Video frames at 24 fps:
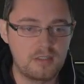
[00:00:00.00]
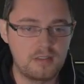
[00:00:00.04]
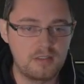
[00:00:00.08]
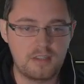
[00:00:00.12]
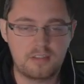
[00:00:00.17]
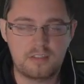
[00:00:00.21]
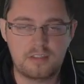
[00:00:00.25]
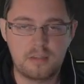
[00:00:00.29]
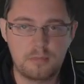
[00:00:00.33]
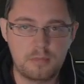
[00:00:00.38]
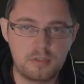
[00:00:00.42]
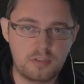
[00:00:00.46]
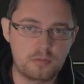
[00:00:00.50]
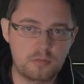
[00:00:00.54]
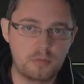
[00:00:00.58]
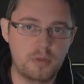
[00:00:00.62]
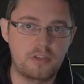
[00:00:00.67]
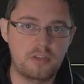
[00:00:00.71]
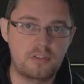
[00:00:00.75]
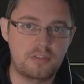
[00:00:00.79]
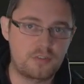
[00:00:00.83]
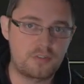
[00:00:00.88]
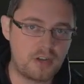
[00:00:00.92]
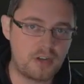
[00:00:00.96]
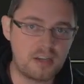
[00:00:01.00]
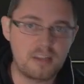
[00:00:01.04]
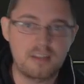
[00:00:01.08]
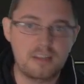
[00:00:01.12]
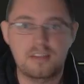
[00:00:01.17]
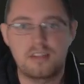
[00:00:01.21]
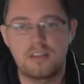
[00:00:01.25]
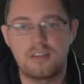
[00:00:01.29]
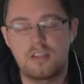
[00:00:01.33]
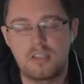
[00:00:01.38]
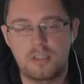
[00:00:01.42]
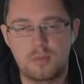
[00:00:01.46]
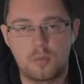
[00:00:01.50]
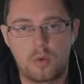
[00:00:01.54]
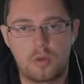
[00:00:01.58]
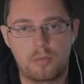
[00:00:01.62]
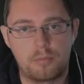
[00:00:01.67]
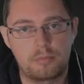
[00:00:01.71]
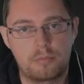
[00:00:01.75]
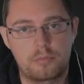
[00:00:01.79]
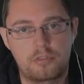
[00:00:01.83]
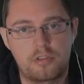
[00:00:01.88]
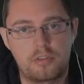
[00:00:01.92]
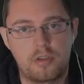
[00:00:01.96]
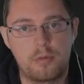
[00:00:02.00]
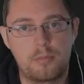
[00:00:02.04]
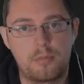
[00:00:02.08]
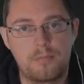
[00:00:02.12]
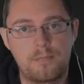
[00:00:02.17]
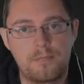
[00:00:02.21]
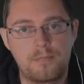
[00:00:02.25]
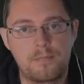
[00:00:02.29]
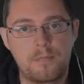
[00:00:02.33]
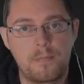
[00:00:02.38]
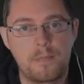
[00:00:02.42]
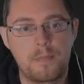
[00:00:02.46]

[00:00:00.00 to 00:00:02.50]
This can be switched for anything that you want. So